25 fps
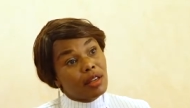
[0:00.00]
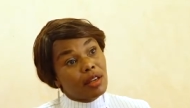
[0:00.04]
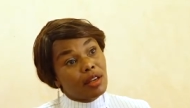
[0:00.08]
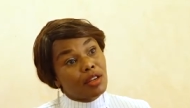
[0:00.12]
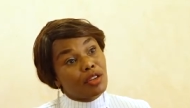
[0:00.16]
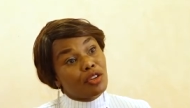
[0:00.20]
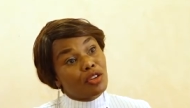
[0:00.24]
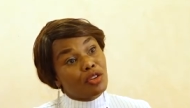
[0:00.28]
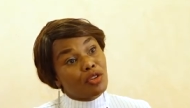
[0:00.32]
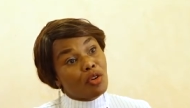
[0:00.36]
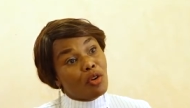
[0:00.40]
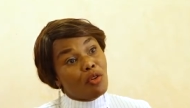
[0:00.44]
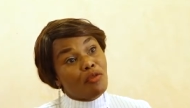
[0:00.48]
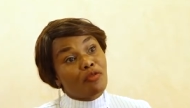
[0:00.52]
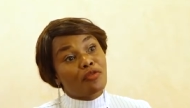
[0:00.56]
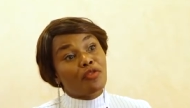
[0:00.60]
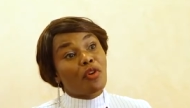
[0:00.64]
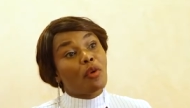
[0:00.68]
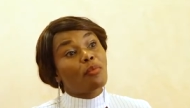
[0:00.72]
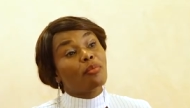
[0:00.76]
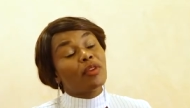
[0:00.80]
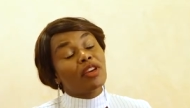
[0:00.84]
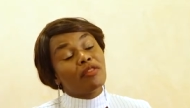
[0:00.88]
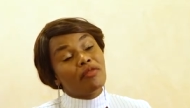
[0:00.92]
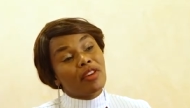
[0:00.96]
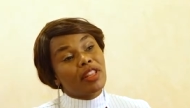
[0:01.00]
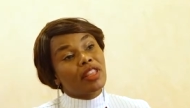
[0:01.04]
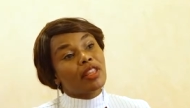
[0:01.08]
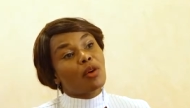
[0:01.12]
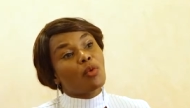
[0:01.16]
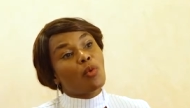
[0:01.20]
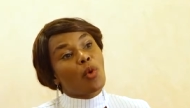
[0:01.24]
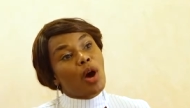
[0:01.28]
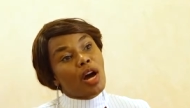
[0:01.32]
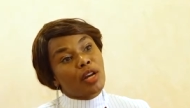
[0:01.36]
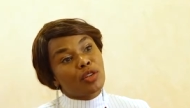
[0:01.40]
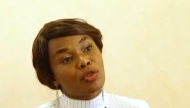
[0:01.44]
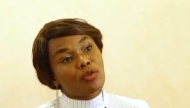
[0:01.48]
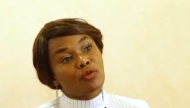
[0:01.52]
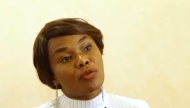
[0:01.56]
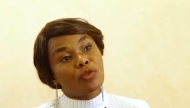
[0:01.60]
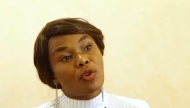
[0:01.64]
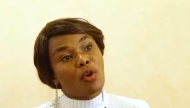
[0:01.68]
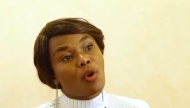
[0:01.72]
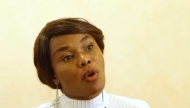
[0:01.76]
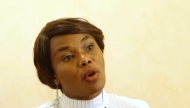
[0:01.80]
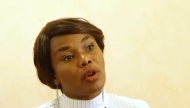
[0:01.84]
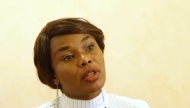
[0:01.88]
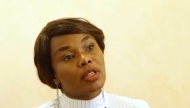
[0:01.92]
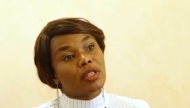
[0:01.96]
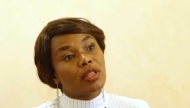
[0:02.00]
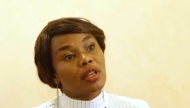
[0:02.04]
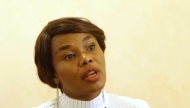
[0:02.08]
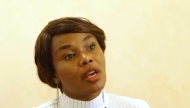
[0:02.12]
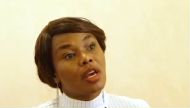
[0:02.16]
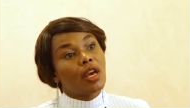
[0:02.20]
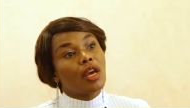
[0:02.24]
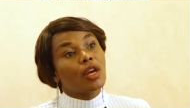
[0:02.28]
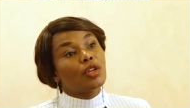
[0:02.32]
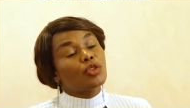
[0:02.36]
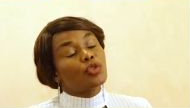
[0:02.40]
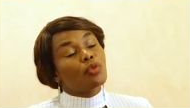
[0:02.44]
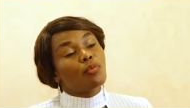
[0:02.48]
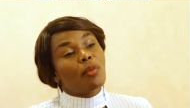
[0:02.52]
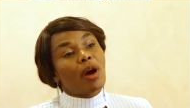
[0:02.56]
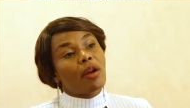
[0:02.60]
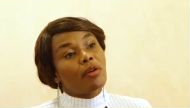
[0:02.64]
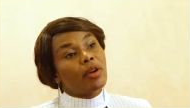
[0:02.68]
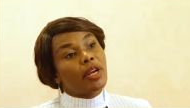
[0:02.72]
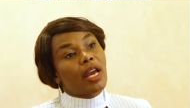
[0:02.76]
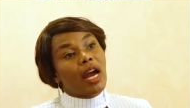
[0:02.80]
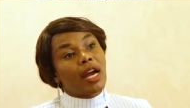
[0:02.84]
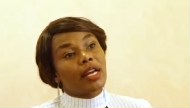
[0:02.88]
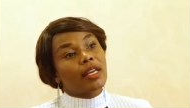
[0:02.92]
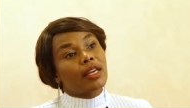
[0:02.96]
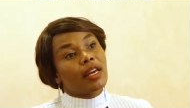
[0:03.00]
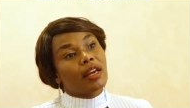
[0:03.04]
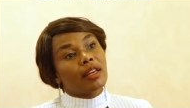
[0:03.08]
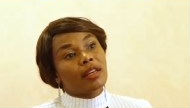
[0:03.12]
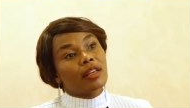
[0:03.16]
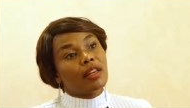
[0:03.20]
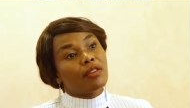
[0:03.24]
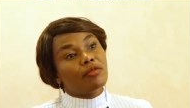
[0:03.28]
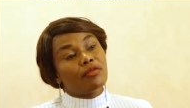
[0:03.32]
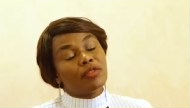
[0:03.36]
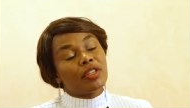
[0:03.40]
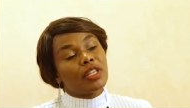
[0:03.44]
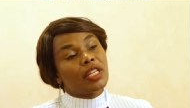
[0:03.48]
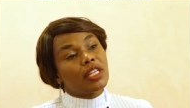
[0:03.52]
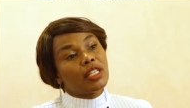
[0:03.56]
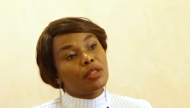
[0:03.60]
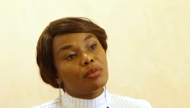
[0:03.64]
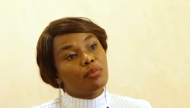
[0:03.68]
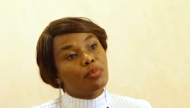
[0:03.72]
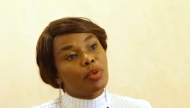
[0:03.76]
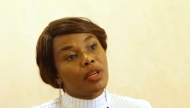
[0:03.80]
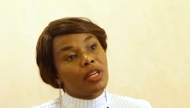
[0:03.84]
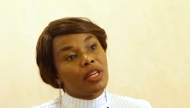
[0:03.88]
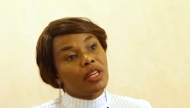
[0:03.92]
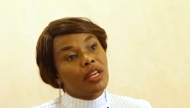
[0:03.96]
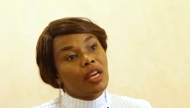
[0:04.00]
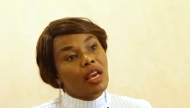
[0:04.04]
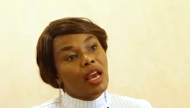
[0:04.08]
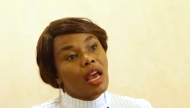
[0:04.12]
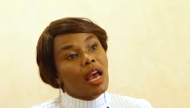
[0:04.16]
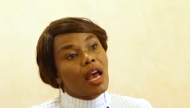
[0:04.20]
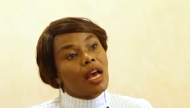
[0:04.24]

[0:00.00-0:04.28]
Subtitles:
you know, from even the word of God, to marry again if need be.